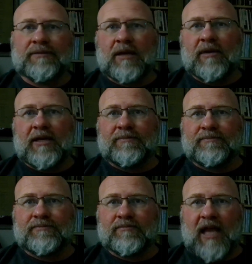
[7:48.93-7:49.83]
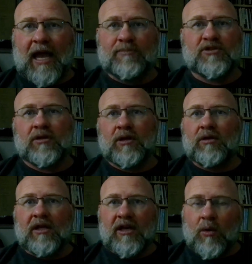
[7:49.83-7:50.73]
I mean,
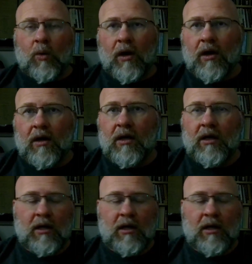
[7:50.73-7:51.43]
absolutely it'll work.